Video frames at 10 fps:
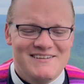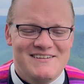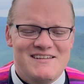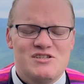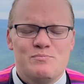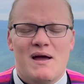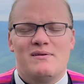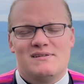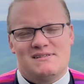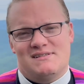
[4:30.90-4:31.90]
These
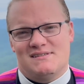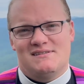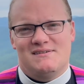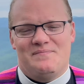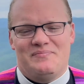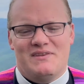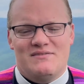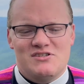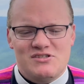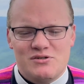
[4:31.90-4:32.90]
mountains have
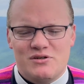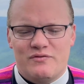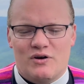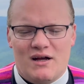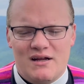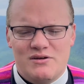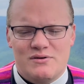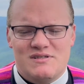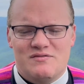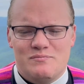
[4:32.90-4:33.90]
stood for
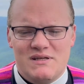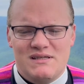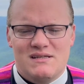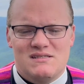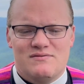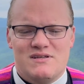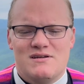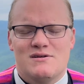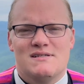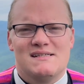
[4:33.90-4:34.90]
hundreds of millions of
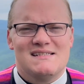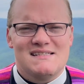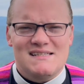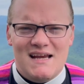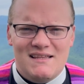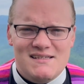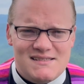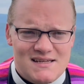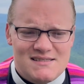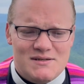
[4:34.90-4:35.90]
years as silent
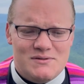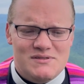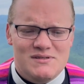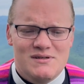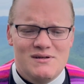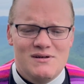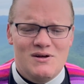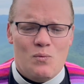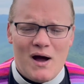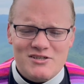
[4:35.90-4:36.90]
sentinels
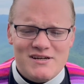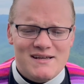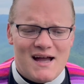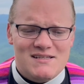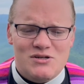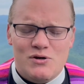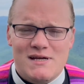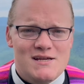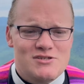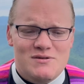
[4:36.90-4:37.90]
watching God's
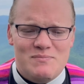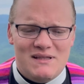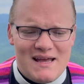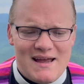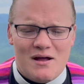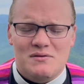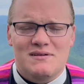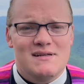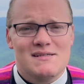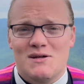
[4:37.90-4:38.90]
creation play out
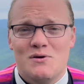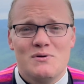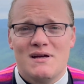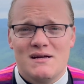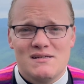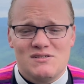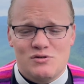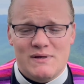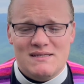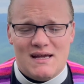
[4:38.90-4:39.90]
in its own
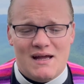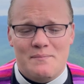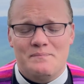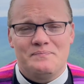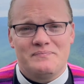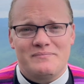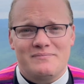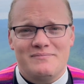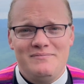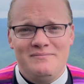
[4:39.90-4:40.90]
unassuming time.
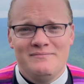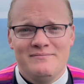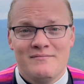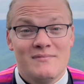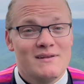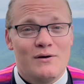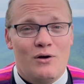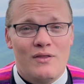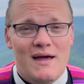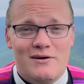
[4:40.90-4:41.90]

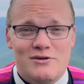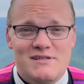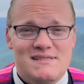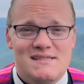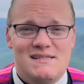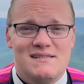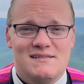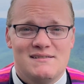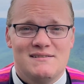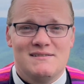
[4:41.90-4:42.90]
All that urgency,
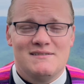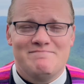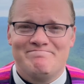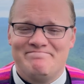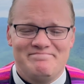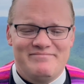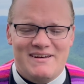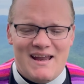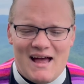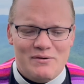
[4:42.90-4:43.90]

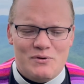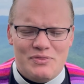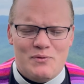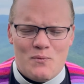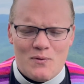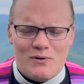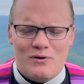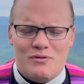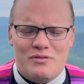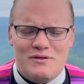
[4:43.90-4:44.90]
not what the
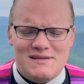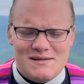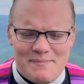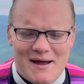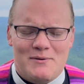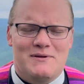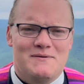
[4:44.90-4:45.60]
earth is about.